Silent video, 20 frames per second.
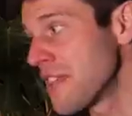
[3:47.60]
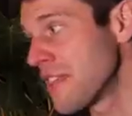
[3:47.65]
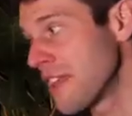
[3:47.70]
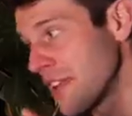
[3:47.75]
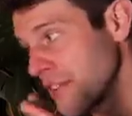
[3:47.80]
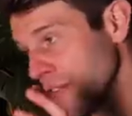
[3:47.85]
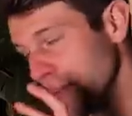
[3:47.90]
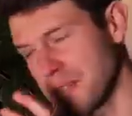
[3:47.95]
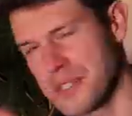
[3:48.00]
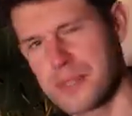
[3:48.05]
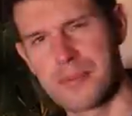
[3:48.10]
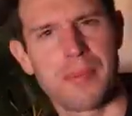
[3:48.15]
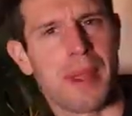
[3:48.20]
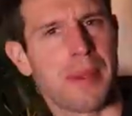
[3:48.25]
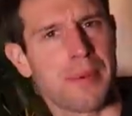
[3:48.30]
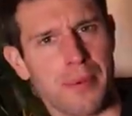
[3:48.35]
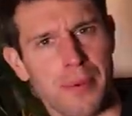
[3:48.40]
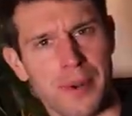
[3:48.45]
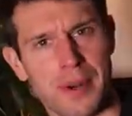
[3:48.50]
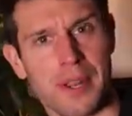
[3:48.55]
then of course you
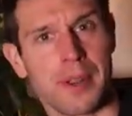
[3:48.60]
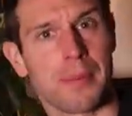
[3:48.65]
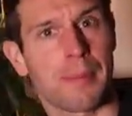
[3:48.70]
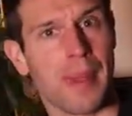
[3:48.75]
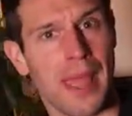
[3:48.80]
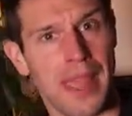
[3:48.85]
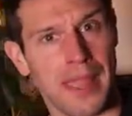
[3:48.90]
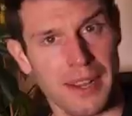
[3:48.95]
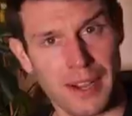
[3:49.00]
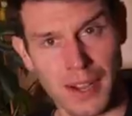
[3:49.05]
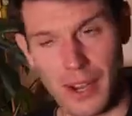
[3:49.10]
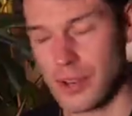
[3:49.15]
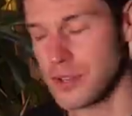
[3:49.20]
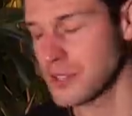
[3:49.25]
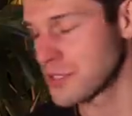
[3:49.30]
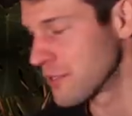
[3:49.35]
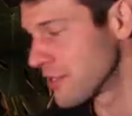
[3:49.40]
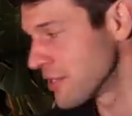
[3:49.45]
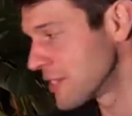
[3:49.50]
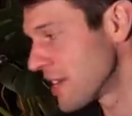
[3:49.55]
maybe want to pay
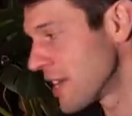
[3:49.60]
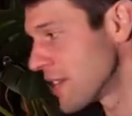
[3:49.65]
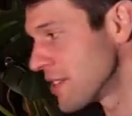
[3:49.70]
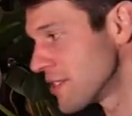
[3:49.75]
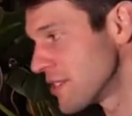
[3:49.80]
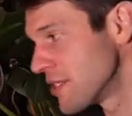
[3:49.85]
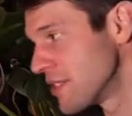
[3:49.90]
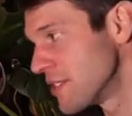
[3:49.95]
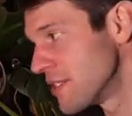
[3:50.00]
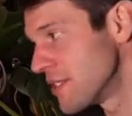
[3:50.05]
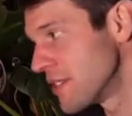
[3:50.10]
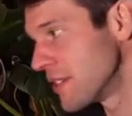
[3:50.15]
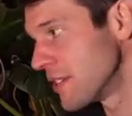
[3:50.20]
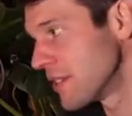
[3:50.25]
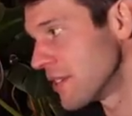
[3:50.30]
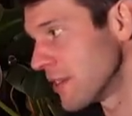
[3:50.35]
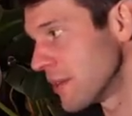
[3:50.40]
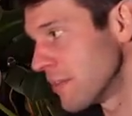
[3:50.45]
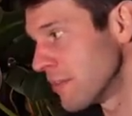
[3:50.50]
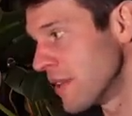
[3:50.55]
closer attention to
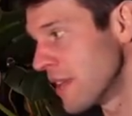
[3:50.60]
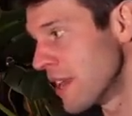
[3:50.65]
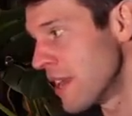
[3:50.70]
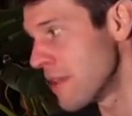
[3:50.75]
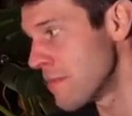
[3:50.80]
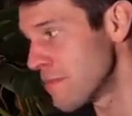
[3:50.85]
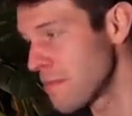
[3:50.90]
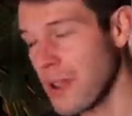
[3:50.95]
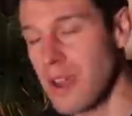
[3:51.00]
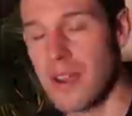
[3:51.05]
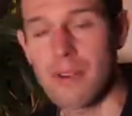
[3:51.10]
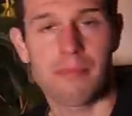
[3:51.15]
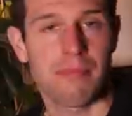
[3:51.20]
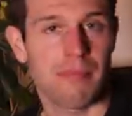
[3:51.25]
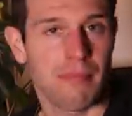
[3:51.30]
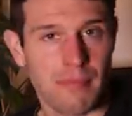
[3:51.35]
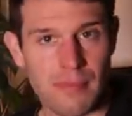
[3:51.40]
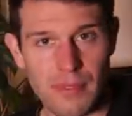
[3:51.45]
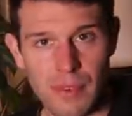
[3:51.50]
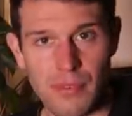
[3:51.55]
them. But
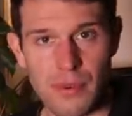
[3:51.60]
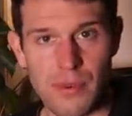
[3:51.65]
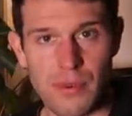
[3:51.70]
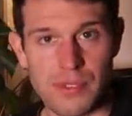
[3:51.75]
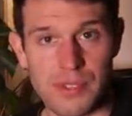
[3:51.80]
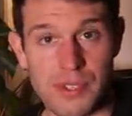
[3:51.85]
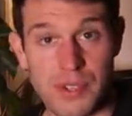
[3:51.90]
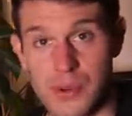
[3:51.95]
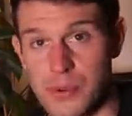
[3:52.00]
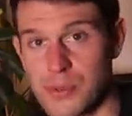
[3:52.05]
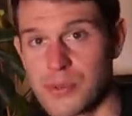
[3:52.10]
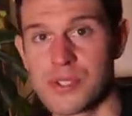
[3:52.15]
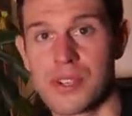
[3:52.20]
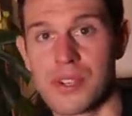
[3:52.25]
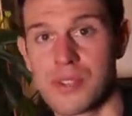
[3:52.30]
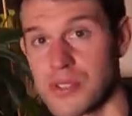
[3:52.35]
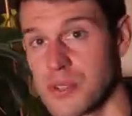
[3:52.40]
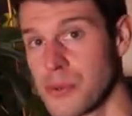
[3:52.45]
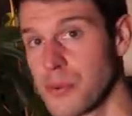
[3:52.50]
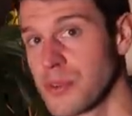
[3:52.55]
of course, you
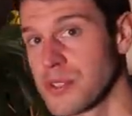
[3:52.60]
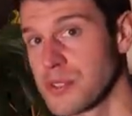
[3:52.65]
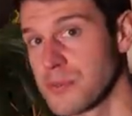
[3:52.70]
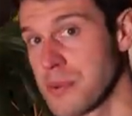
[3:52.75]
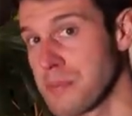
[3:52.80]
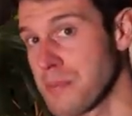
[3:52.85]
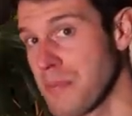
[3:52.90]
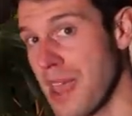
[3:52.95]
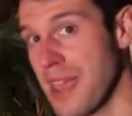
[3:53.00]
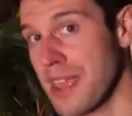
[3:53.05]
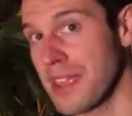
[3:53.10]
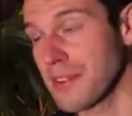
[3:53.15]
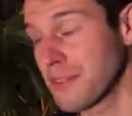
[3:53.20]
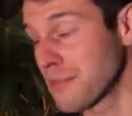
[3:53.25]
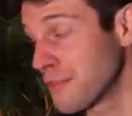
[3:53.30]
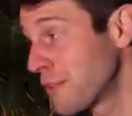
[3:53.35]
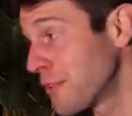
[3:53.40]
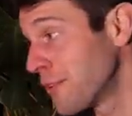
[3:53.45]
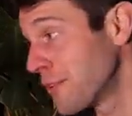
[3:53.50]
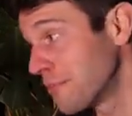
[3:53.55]
also do want to be paying
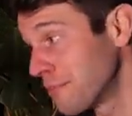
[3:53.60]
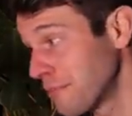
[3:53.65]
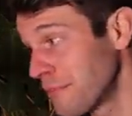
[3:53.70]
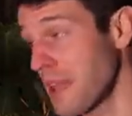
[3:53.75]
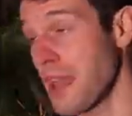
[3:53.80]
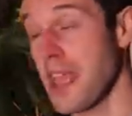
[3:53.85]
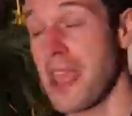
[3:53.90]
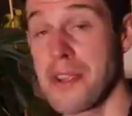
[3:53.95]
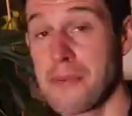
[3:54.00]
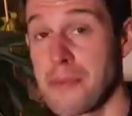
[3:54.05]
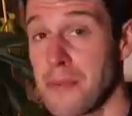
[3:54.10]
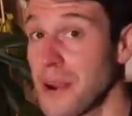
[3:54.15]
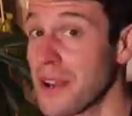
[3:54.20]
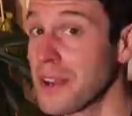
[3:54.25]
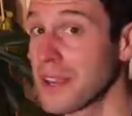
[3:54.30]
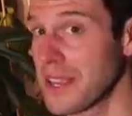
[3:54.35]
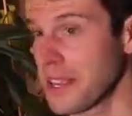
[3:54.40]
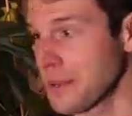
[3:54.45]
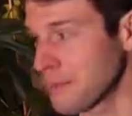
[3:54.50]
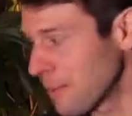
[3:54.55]
for a
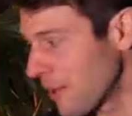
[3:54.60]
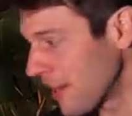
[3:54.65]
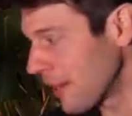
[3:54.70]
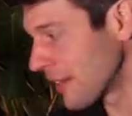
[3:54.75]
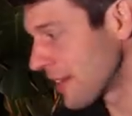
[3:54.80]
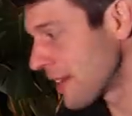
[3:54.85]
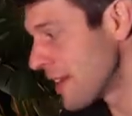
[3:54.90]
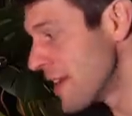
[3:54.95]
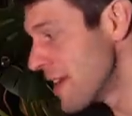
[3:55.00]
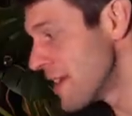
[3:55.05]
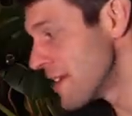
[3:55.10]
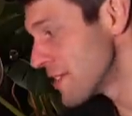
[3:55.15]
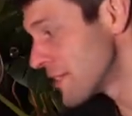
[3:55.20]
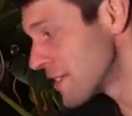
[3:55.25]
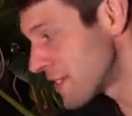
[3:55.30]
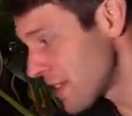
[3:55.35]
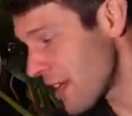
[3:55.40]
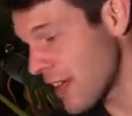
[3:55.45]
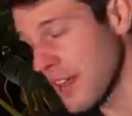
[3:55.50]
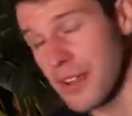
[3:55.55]
working bike.
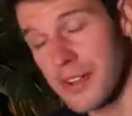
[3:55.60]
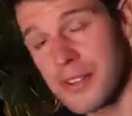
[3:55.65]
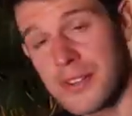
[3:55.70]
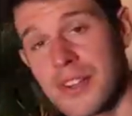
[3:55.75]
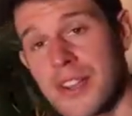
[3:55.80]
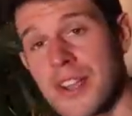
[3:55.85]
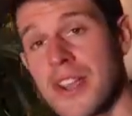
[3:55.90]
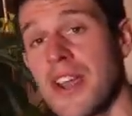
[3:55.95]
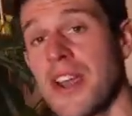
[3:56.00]
So,